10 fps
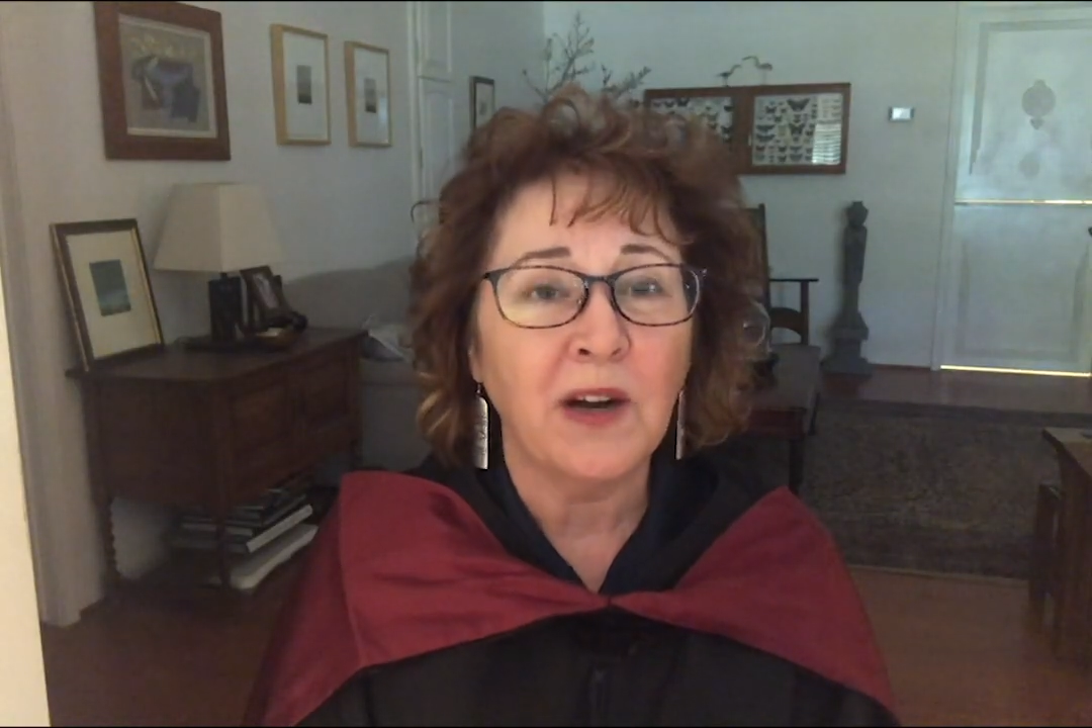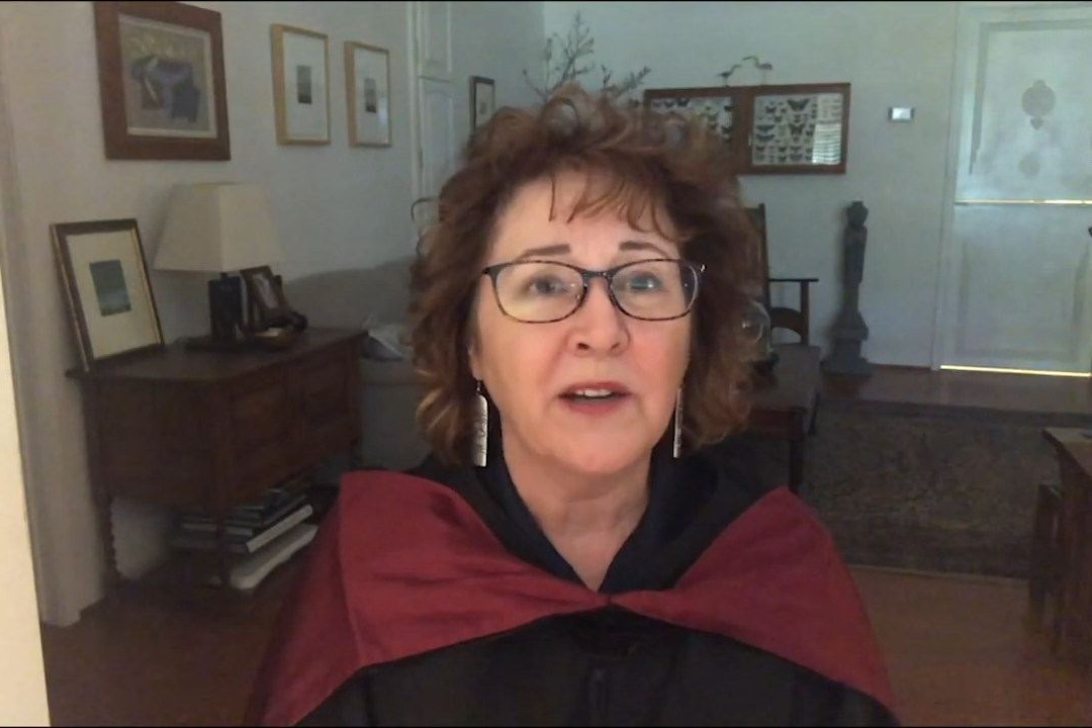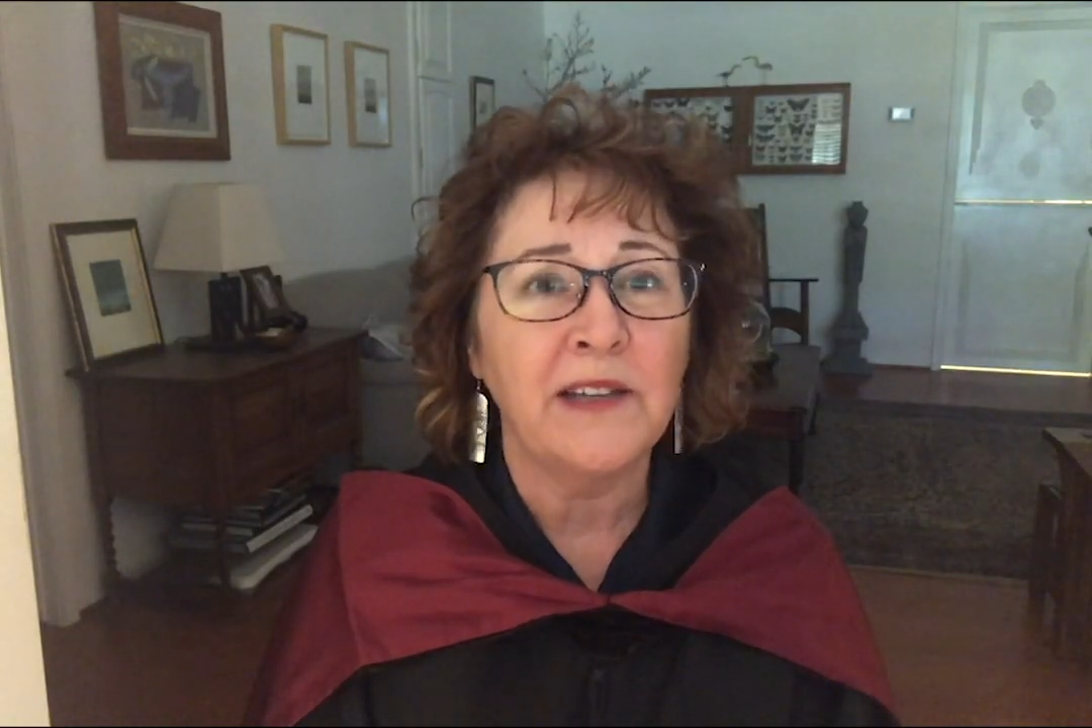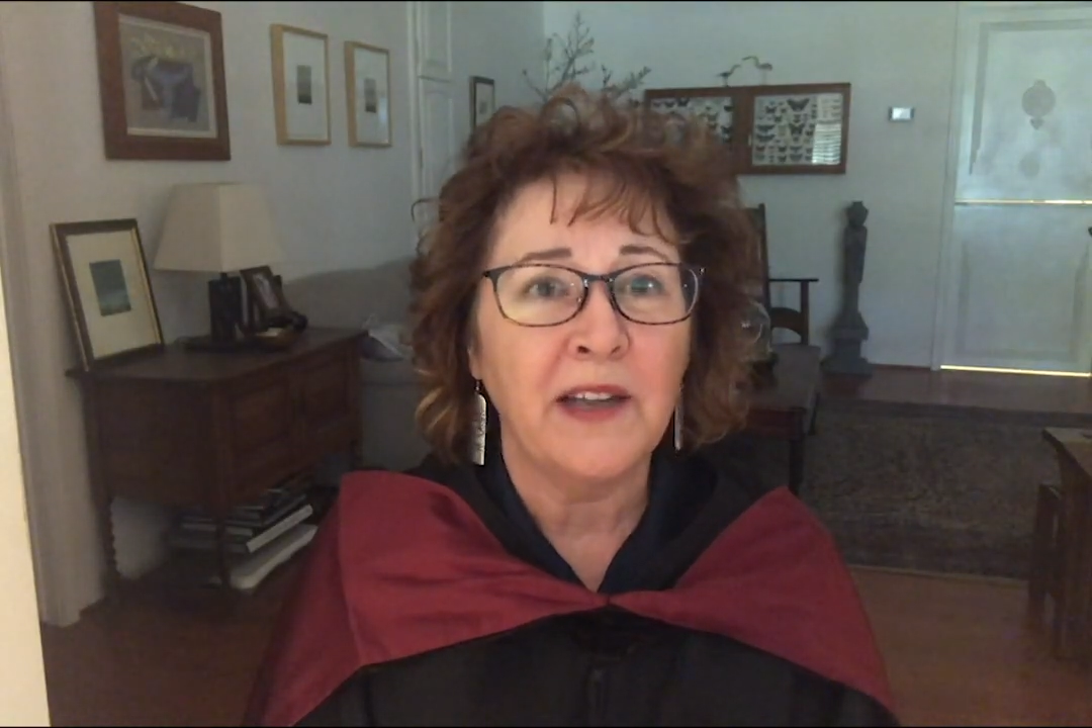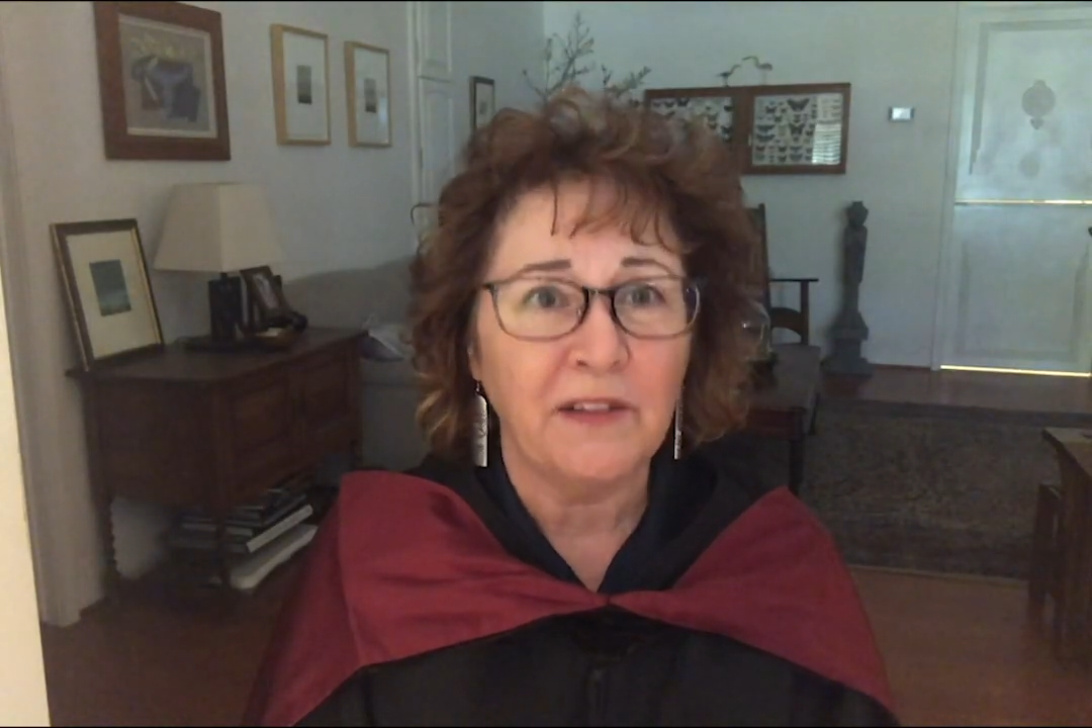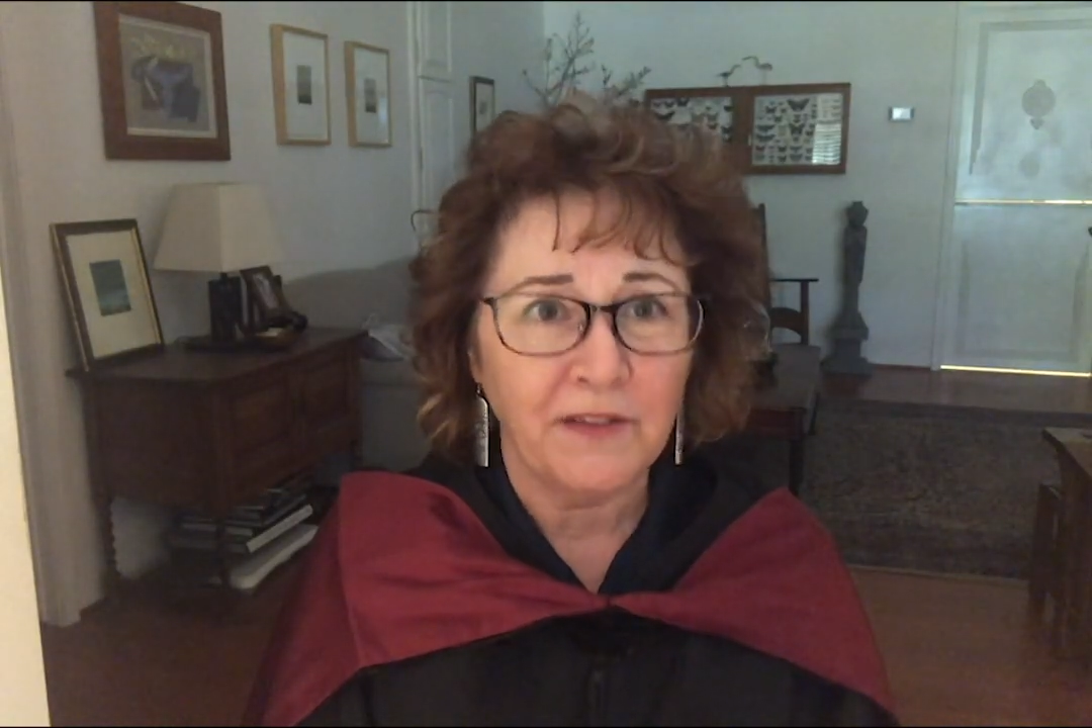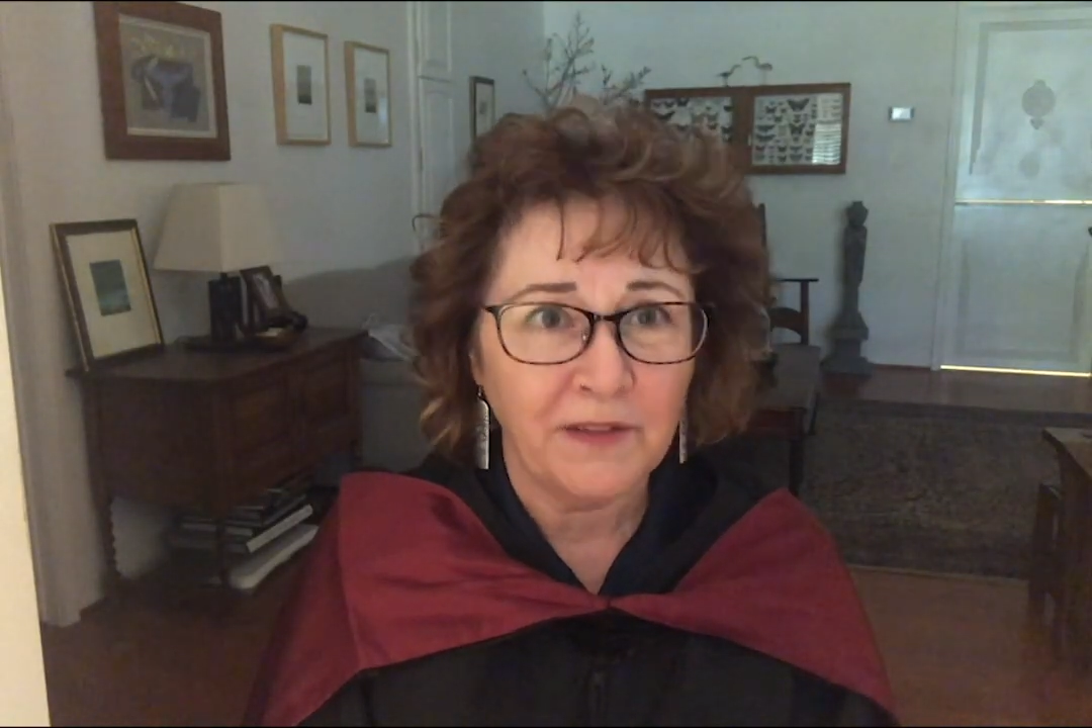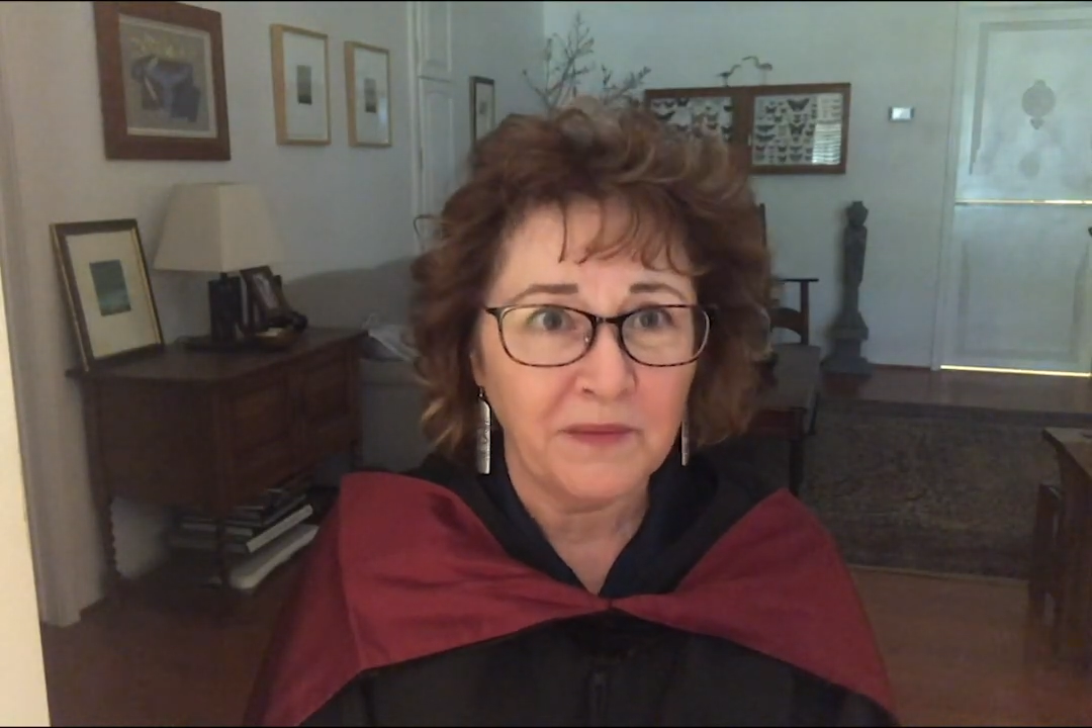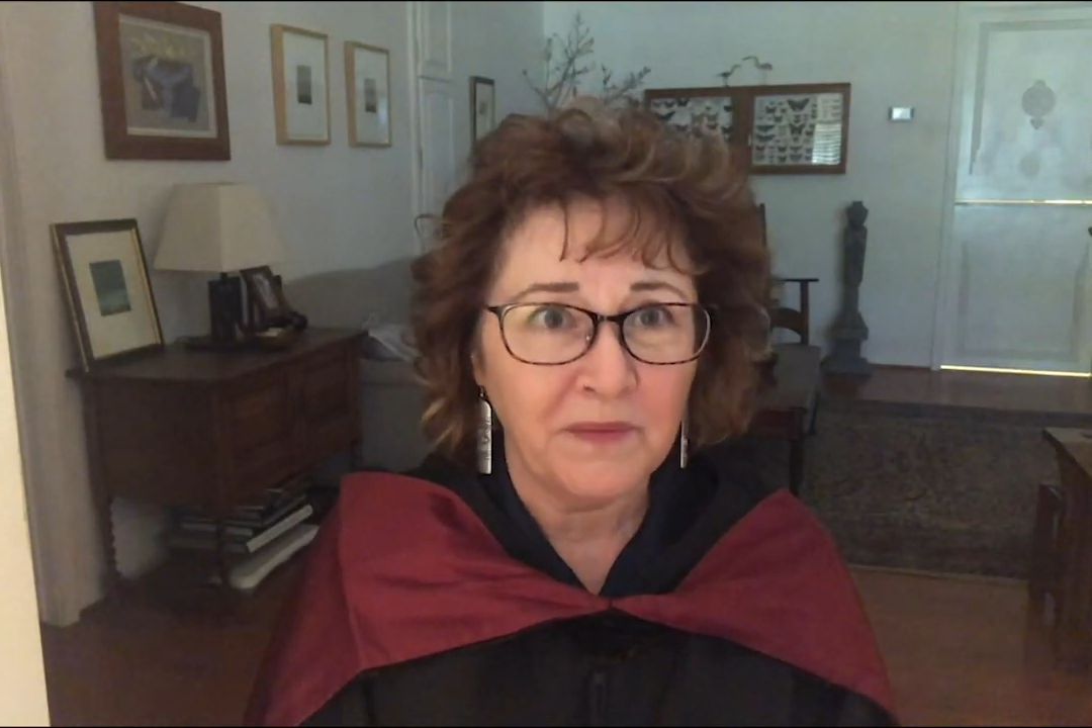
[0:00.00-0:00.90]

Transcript: are enough